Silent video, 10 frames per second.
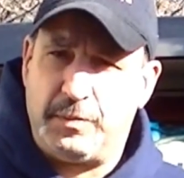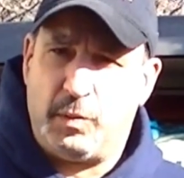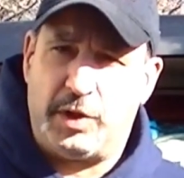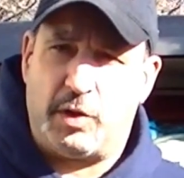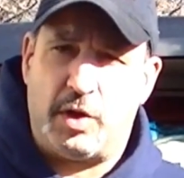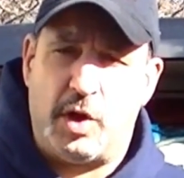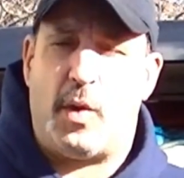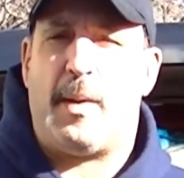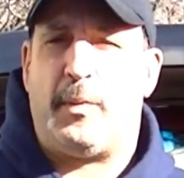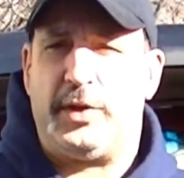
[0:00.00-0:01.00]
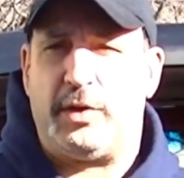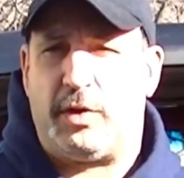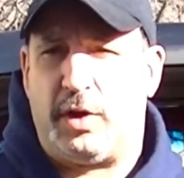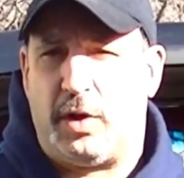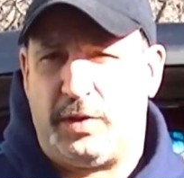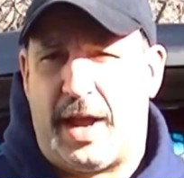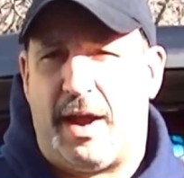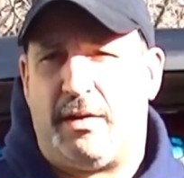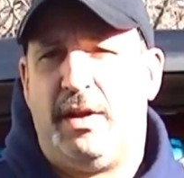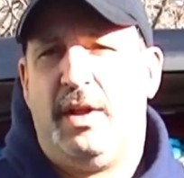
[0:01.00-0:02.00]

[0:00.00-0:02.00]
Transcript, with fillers: Window can go up, window can go down.